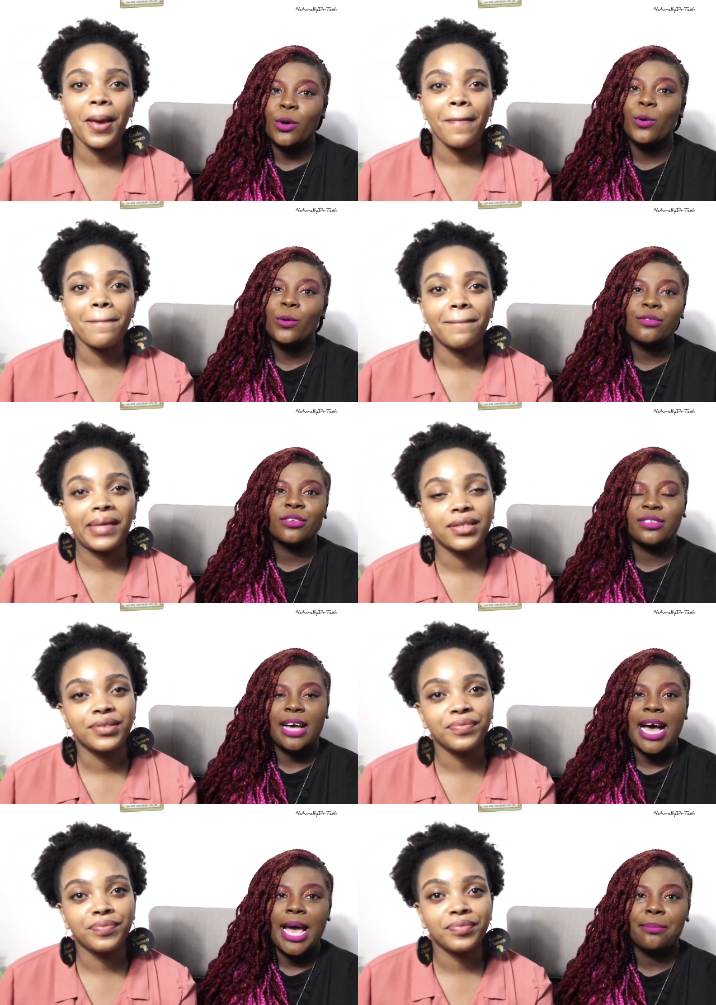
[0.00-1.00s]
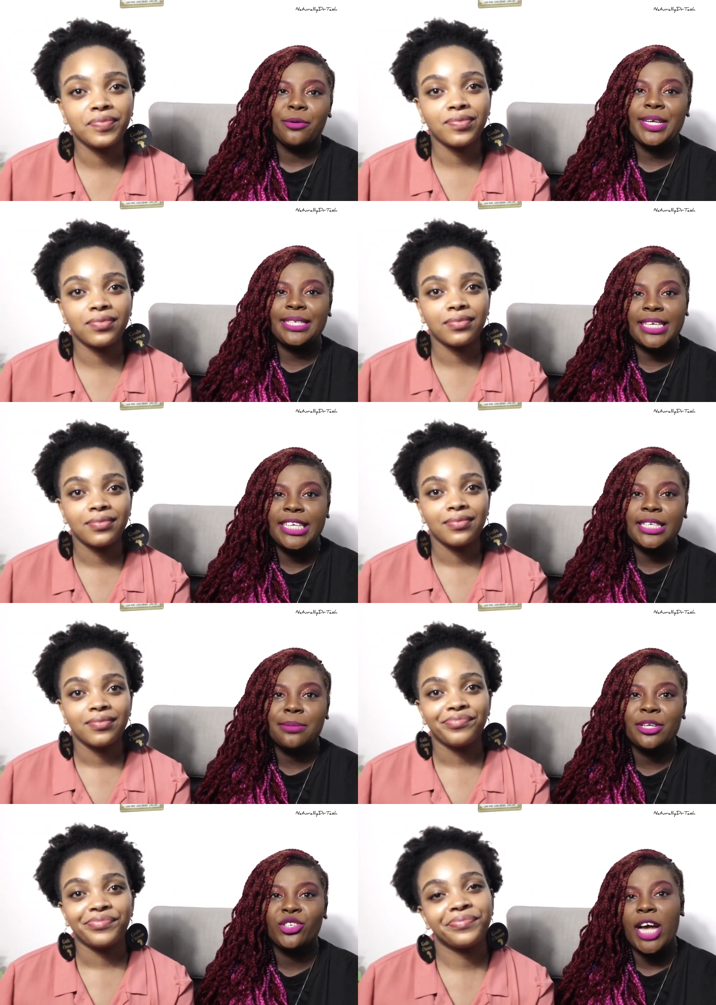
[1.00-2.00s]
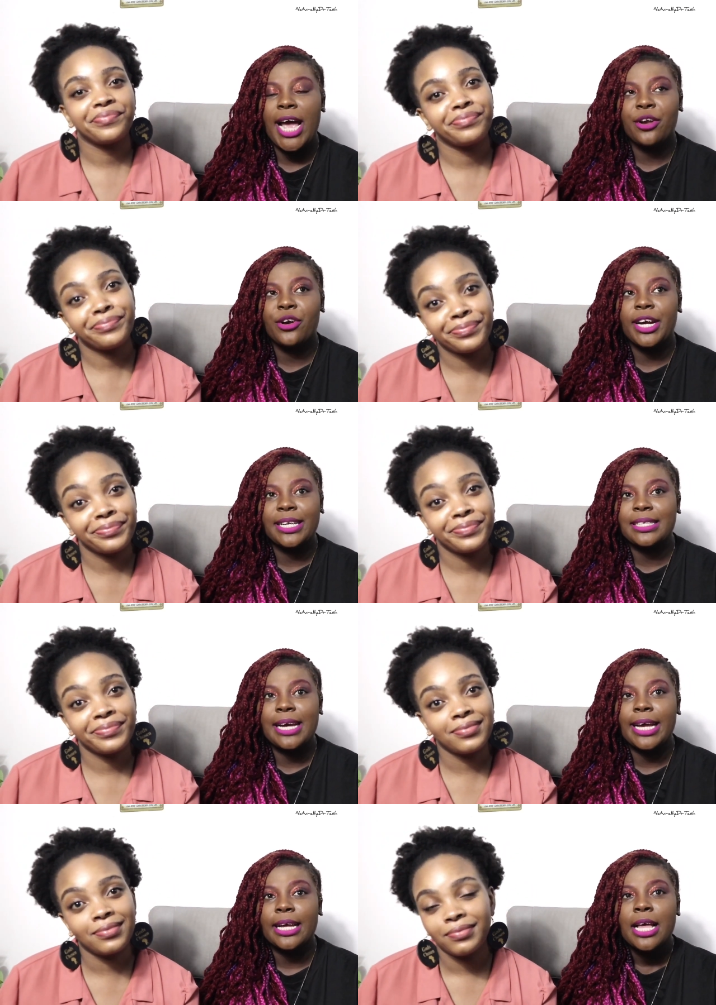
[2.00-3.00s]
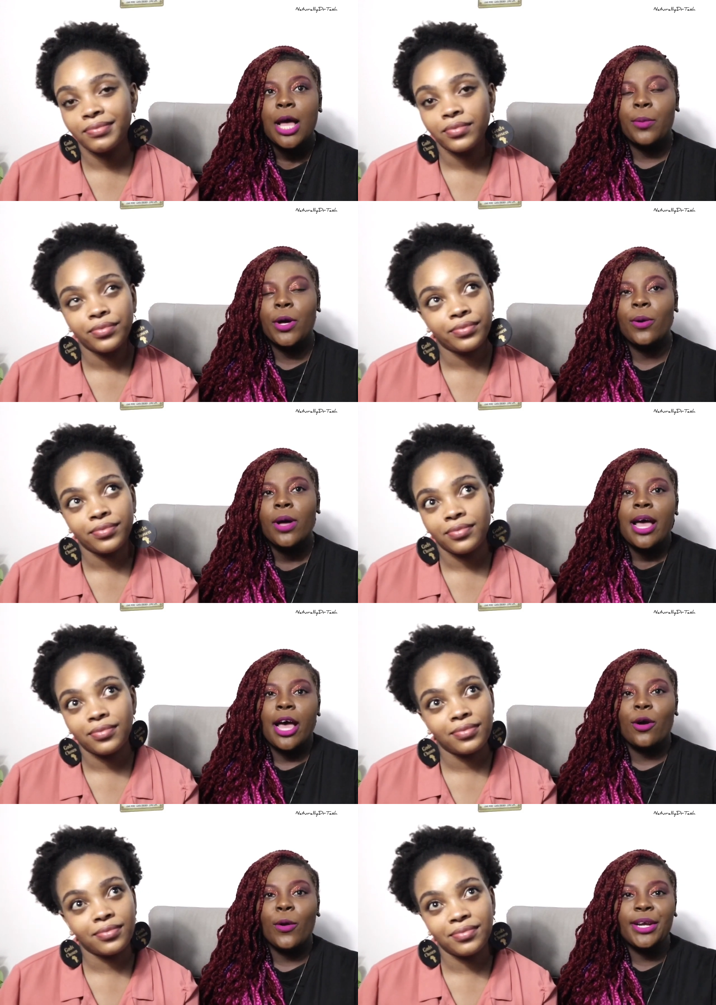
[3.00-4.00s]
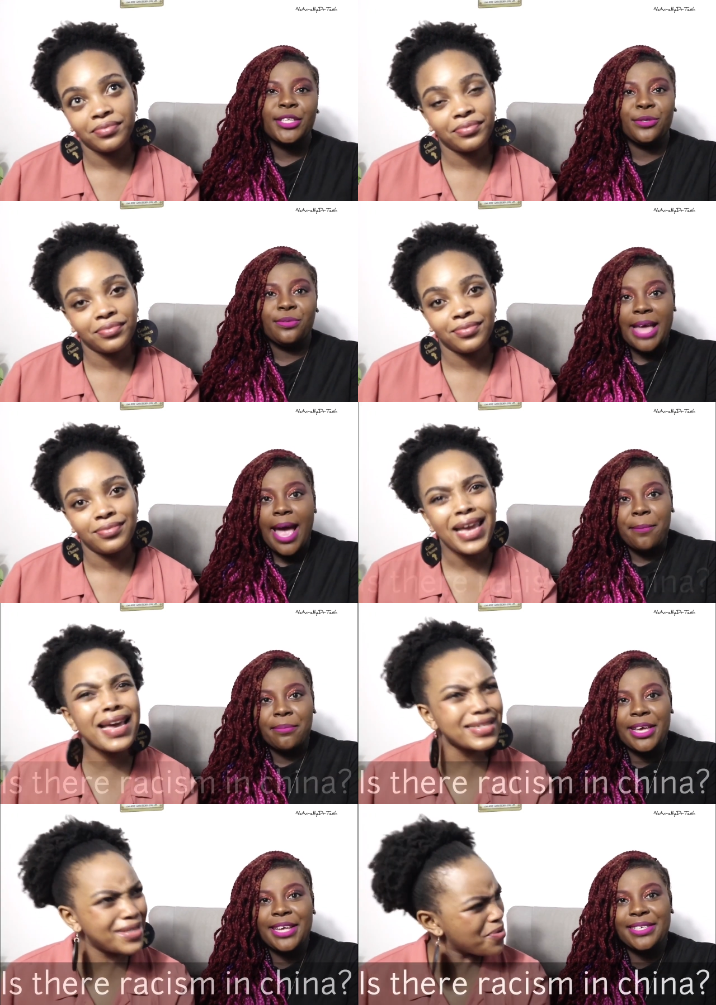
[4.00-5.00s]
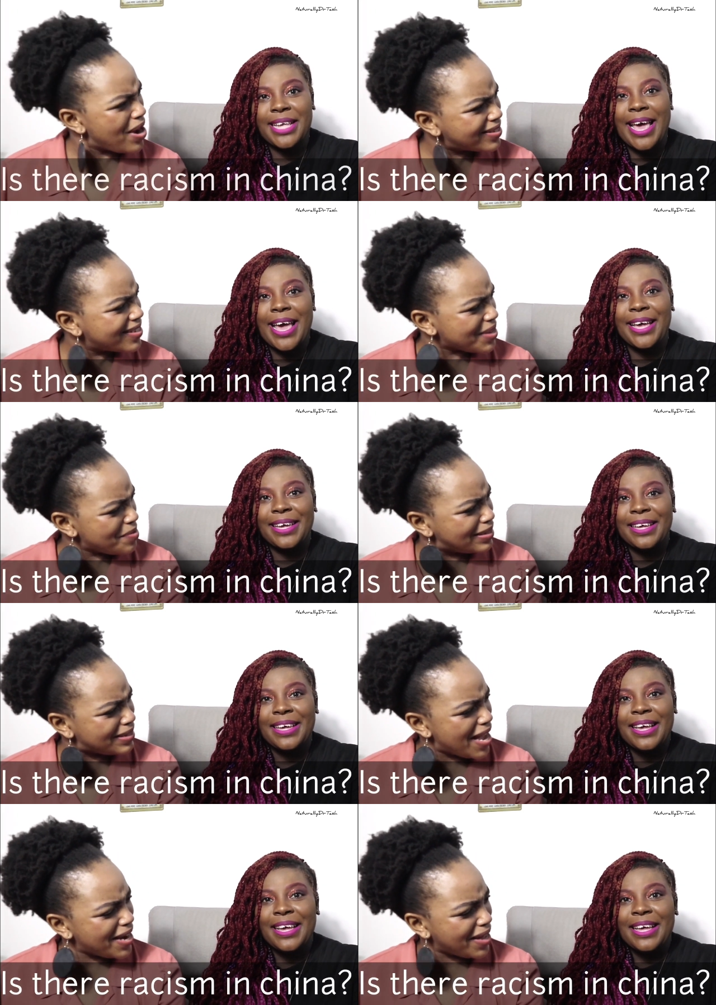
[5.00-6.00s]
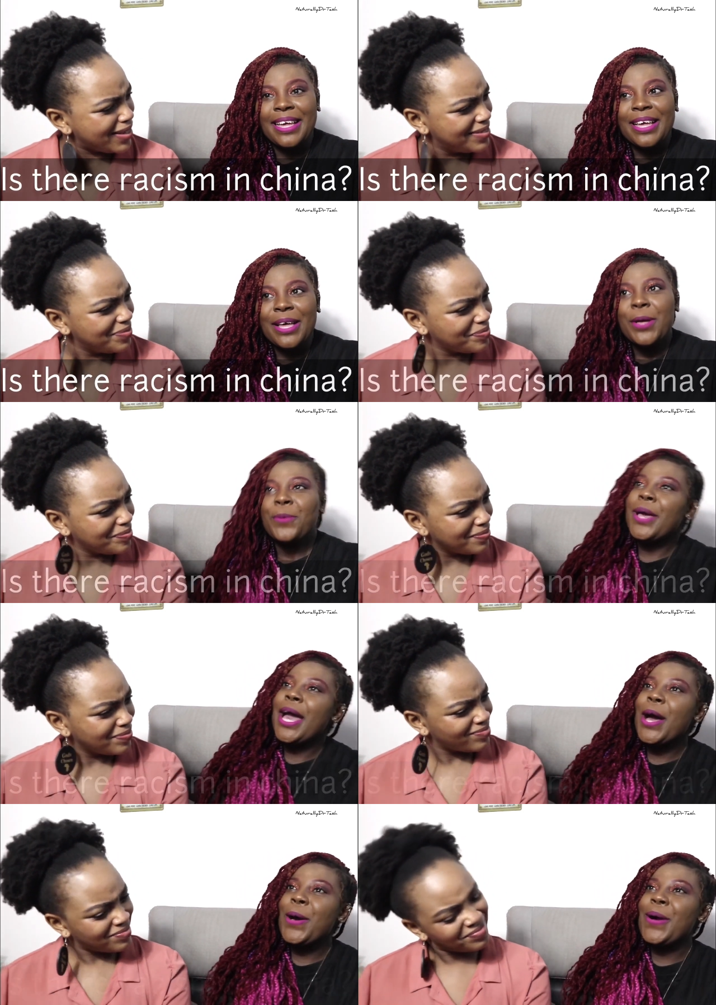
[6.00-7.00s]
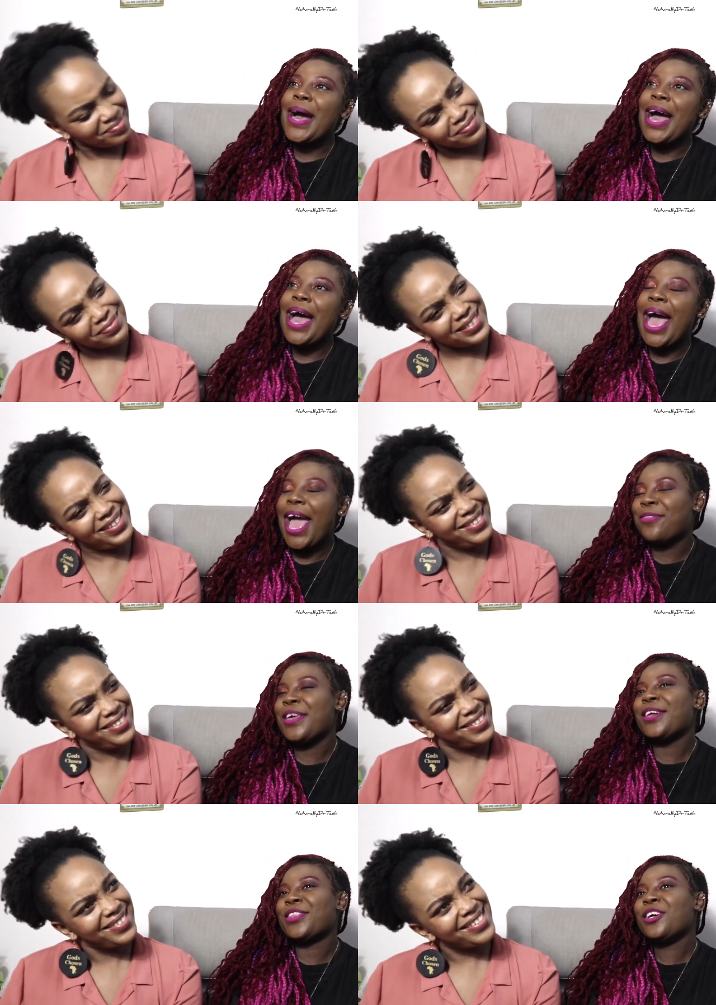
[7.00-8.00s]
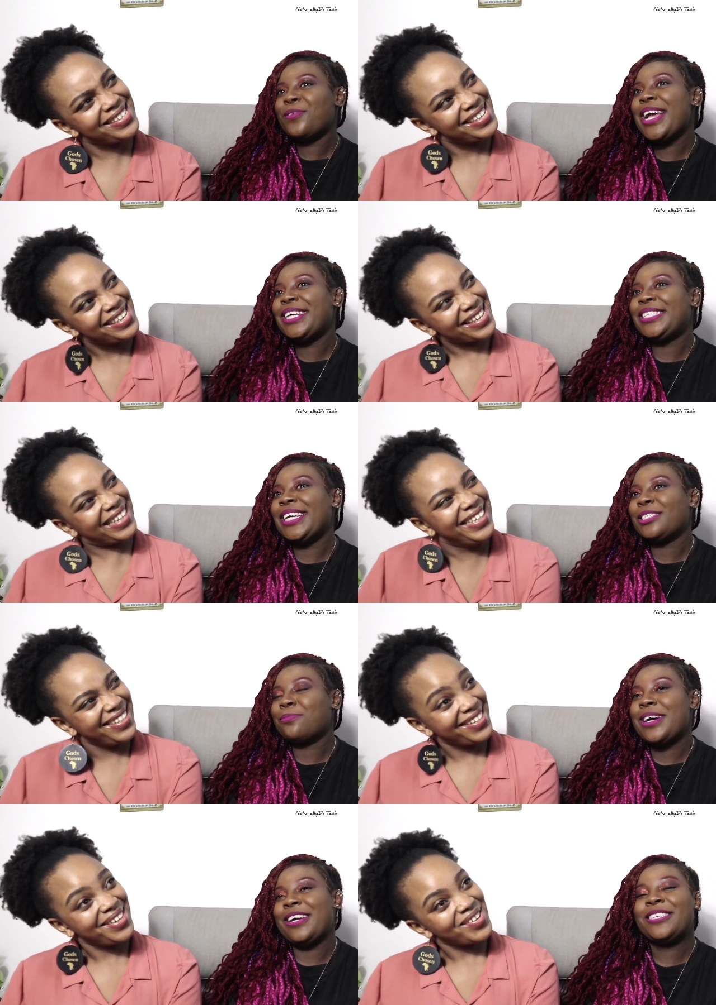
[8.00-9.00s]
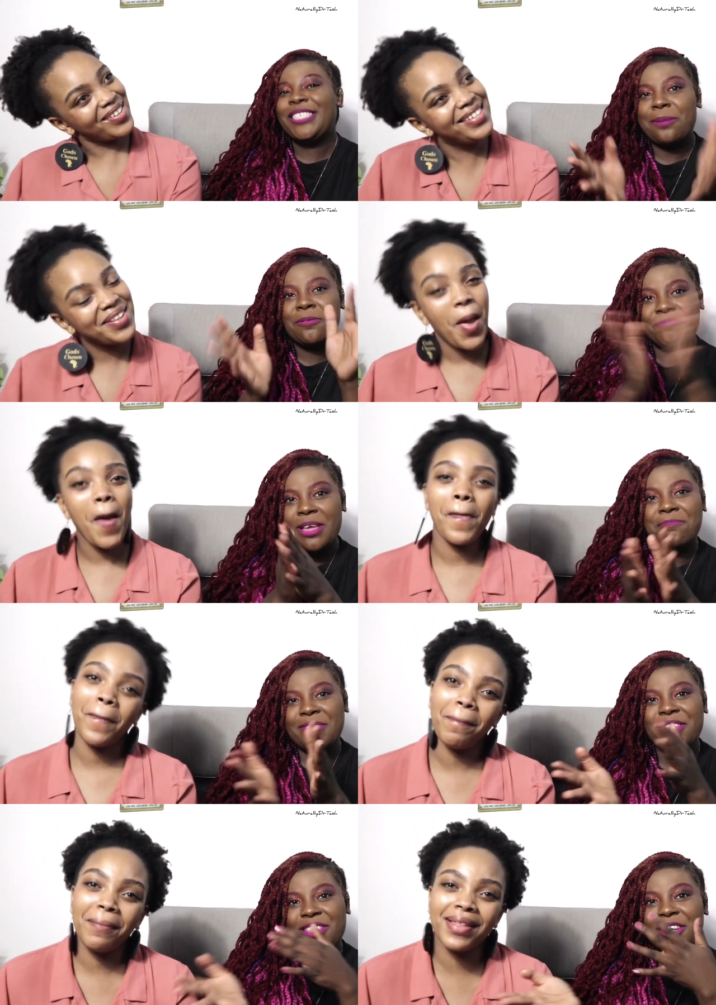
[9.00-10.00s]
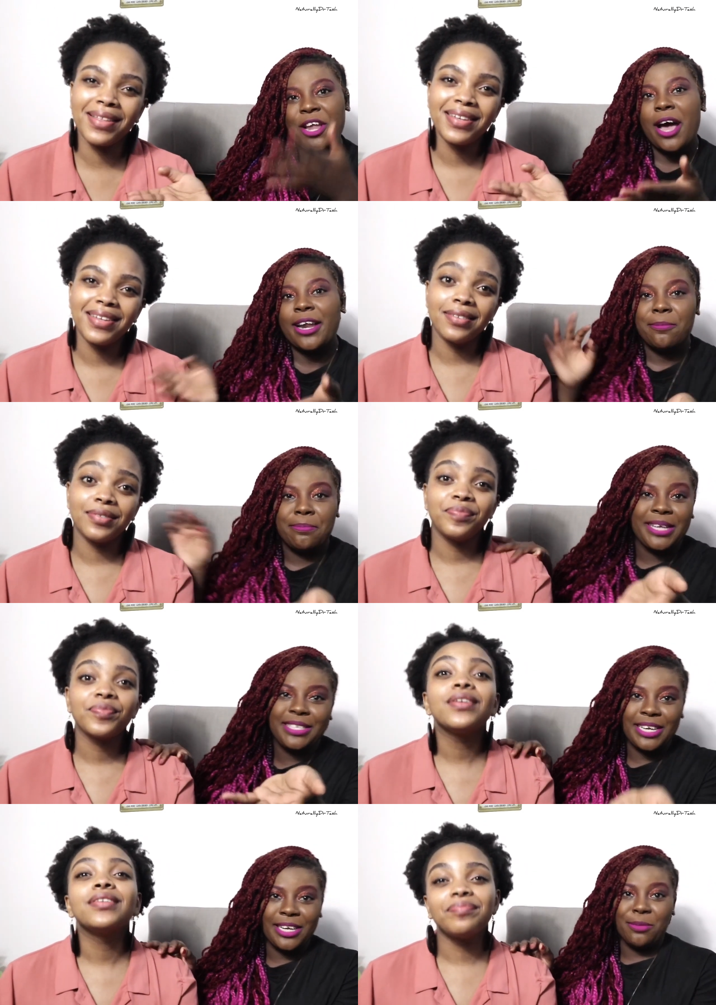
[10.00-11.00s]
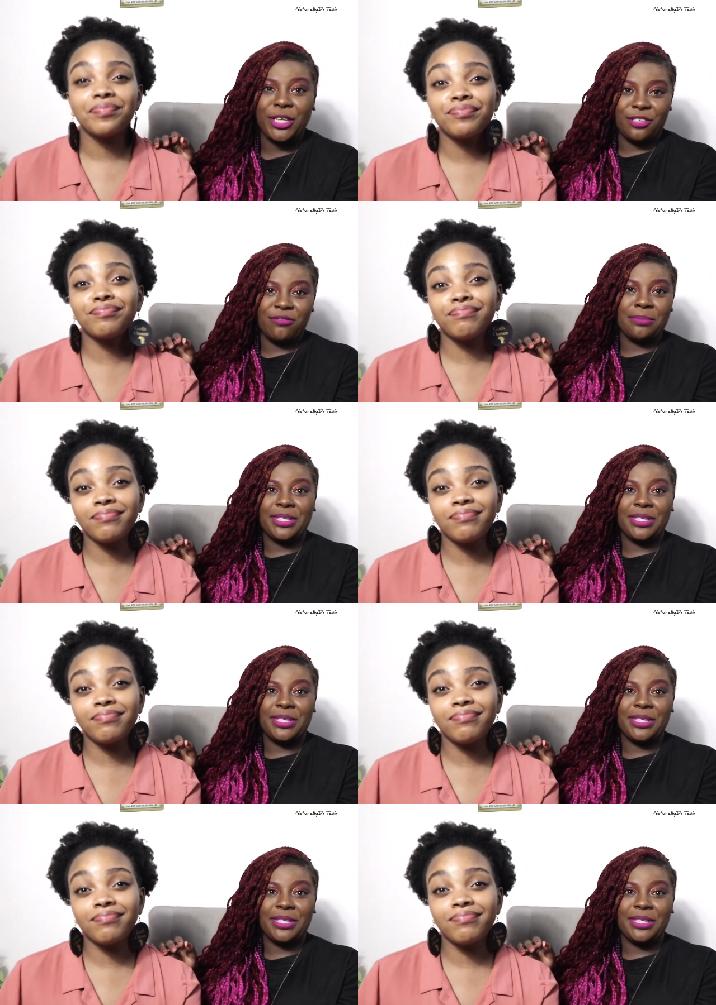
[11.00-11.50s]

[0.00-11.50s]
Speaker 1: all the time, racism in China is like, well, according to them, is there say, racism
Speaker 2: in China?
Speaker 1: Well, I think they're racist, but some of them think they're not, and basically, most mm. of them